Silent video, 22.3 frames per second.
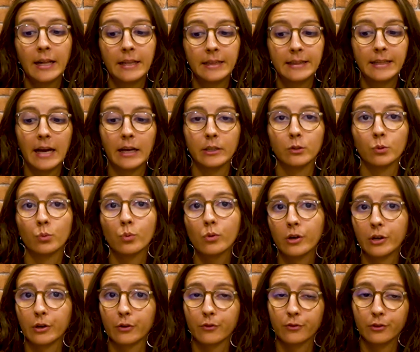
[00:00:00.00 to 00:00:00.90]
that
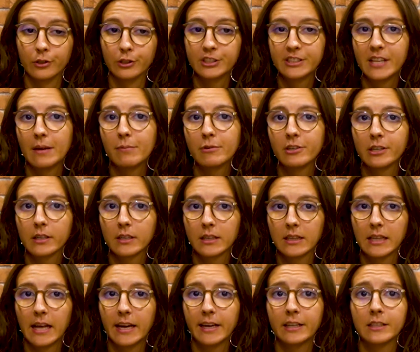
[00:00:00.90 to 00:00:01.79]
work for several
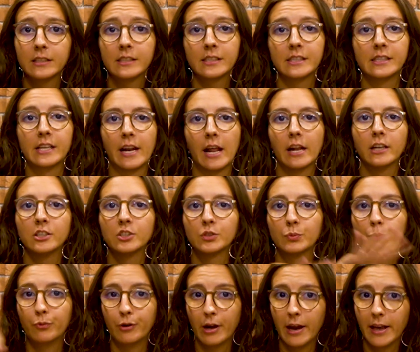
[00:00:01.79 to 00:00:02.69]
clients that are
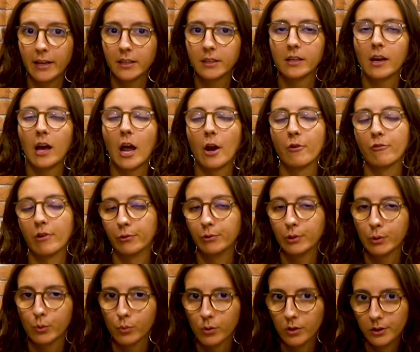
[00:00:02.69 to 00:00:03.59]
spread around
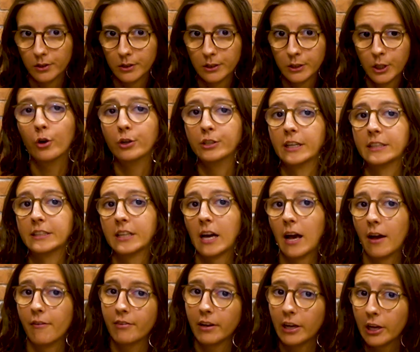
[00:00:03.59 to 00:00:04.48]
the world, or that
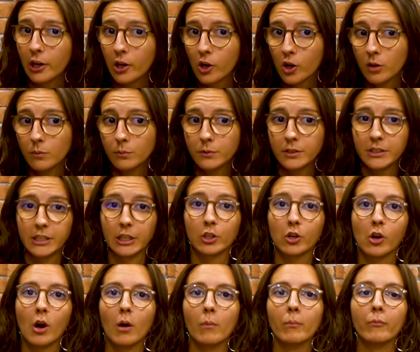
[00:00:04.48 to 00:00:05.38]
have incomes that
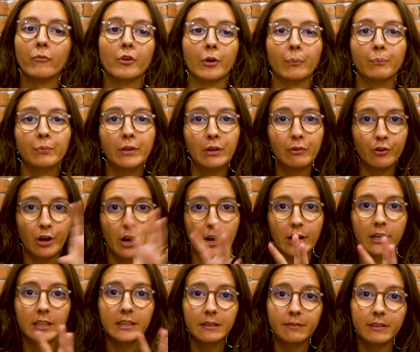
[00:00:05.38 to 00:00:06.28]
come from different
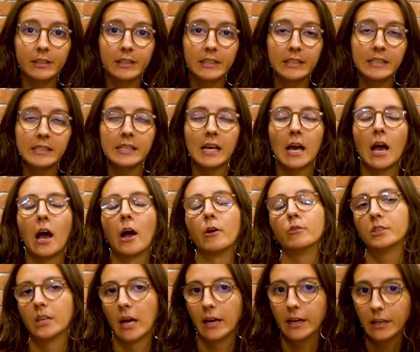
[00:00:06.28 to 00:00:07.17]
activities
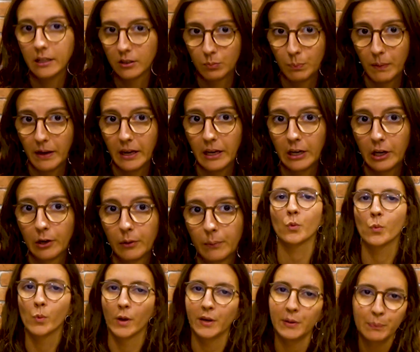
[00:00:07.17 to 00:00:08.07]
outside Spain.
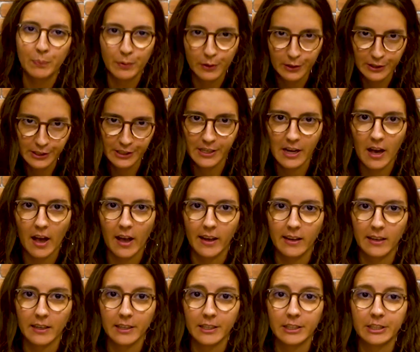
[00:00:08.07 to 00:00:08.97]
One important
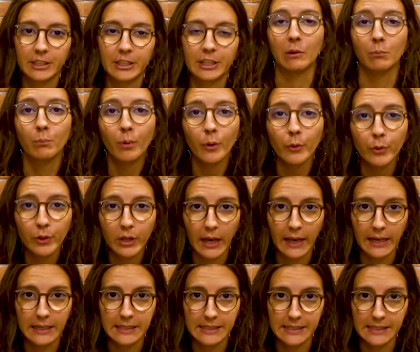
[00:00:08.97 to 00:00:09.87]
highlight: in both
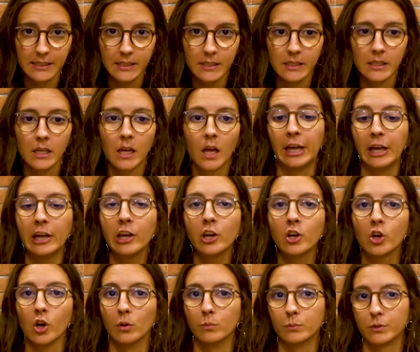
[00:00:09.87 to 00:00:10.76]
cases, the
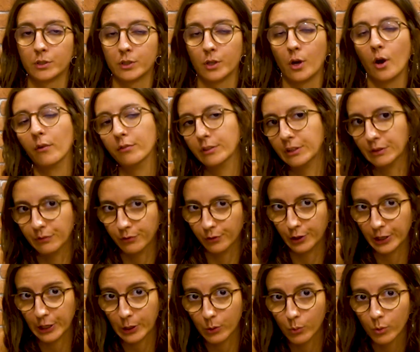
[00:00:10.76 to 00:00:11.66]
incomes of the
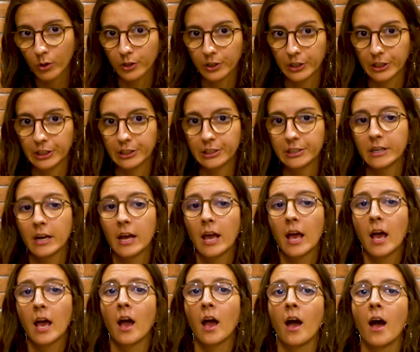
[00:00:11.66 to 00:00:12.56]
foreign worker
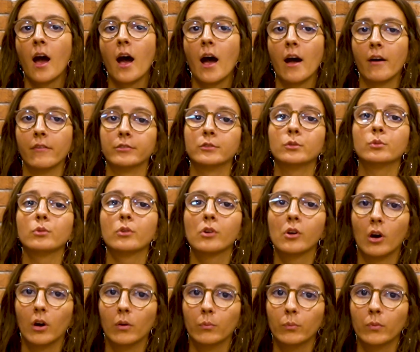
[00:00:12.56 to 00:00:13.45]
have to
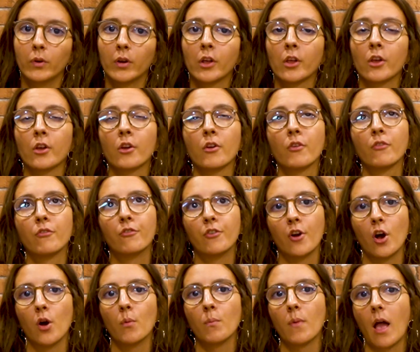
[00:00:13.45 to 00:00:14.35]
come
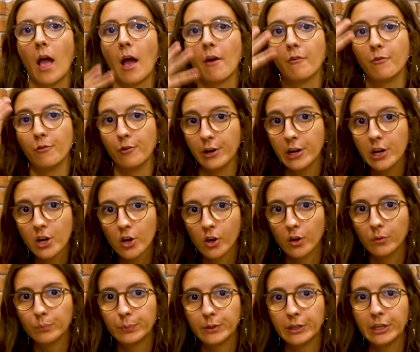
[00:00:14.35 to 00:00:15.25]
from a foreign
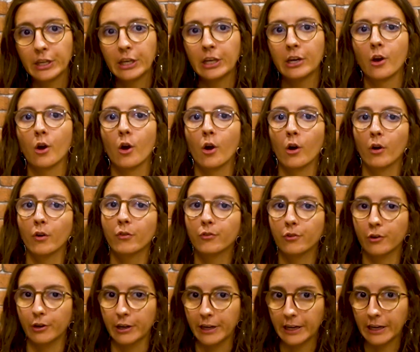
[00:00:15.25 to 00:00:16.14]
company or
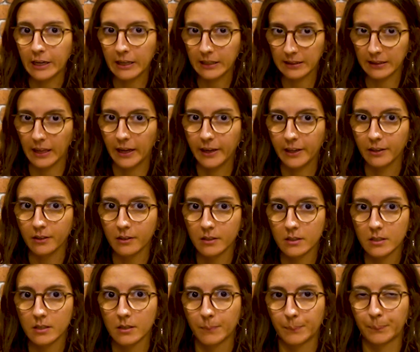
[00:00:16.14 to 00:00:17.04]
foreign
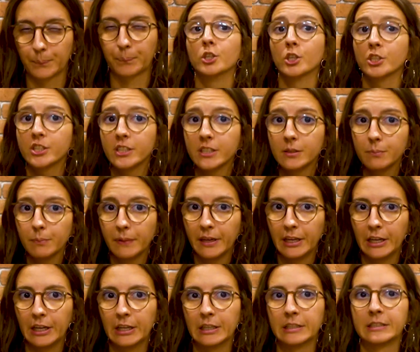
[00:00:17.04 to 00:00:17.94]
clients. Does that
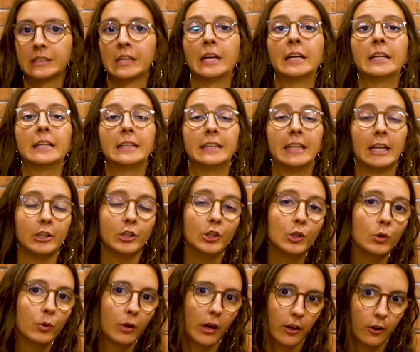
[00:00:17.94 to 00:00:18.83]
mean that
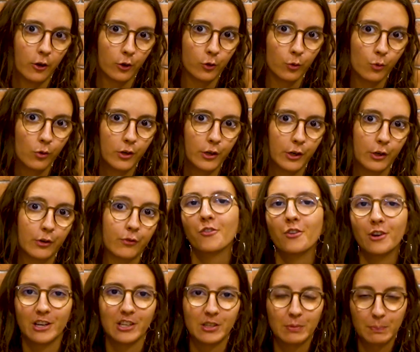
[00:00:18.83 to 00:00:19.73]
you cannot work
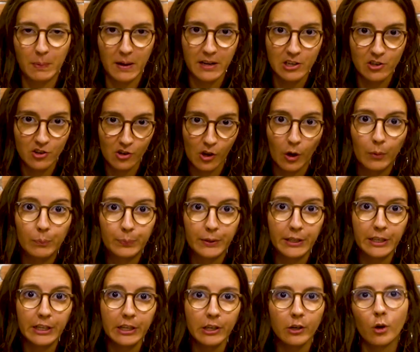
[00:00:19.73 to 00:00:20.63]
for a Spanish
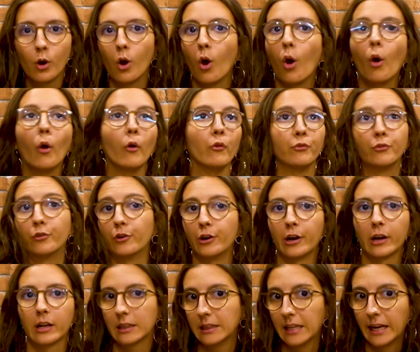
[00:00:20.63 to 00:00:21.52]
company or for
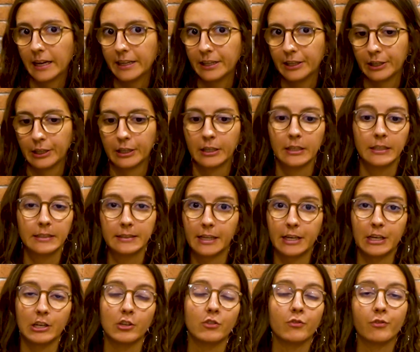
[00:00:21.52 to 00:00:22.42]
a client
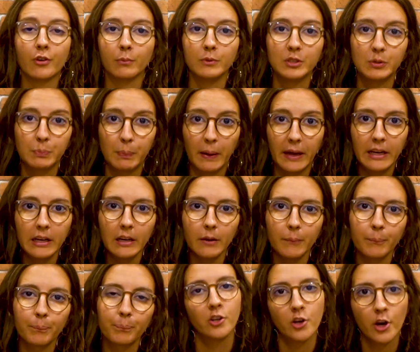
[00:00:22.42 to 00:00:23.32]
that is from Spain?
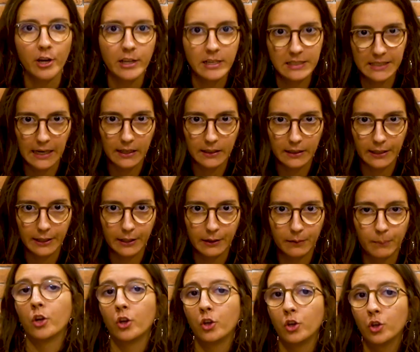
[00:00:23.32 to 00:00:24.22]
Not exactly.
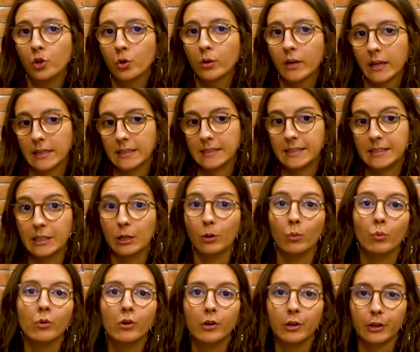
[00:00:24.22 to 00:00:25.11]
You can still
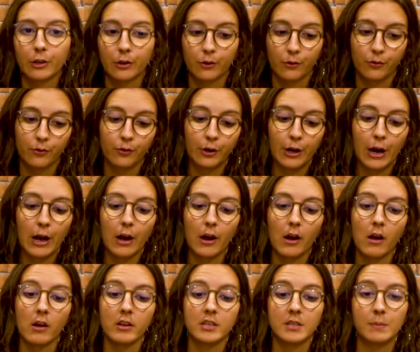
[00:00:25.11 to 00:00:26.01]
work for
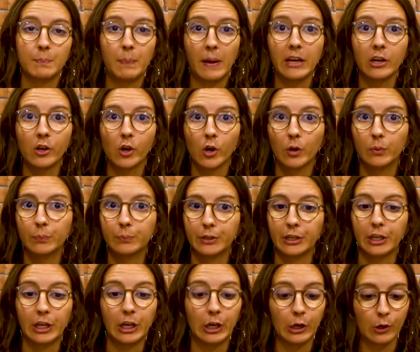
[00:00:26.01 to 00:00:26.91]
a Spain
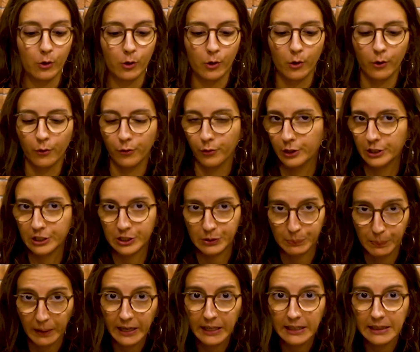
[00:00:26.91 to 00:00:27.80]
company or for a
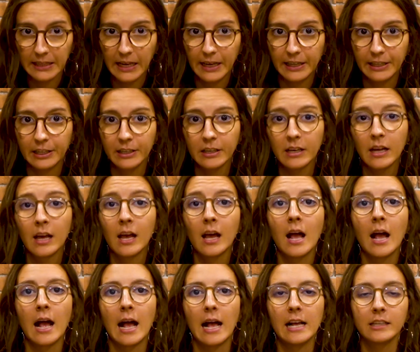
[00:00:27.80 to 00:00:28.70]
Spain client
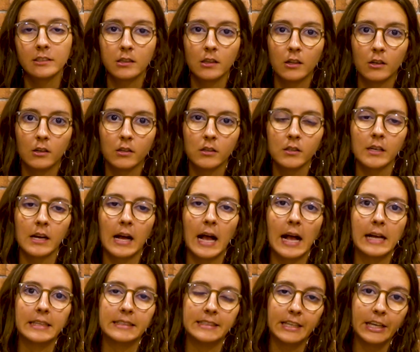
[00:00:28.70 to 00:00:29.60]
as long
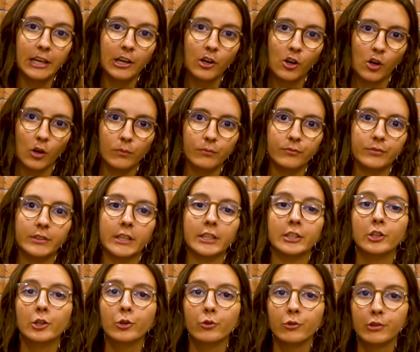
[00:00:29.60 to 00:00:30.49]
as the income
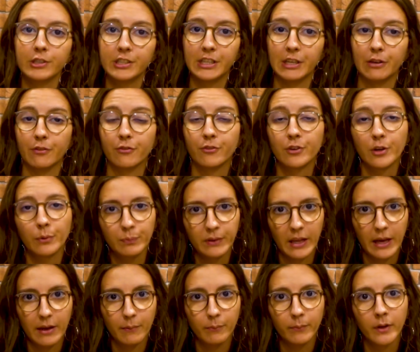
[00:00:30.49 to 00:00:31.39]
that you receive from
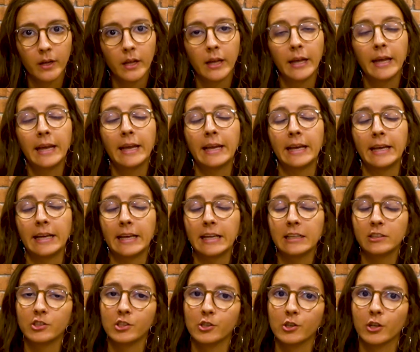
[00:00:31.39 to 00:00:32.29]
them
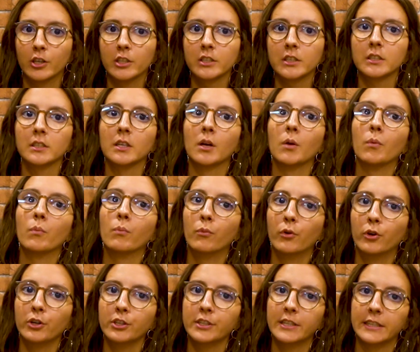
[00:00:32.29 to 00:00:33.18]
it's not
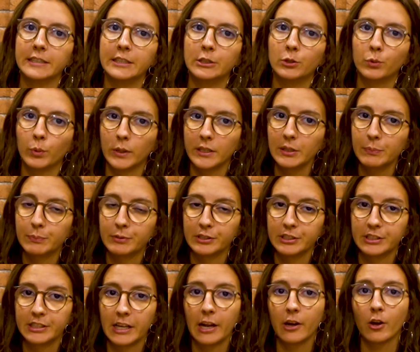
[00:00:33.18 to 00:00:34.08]
more than the
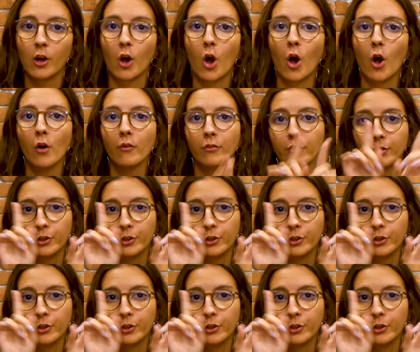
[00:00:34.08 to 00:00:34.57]
20% of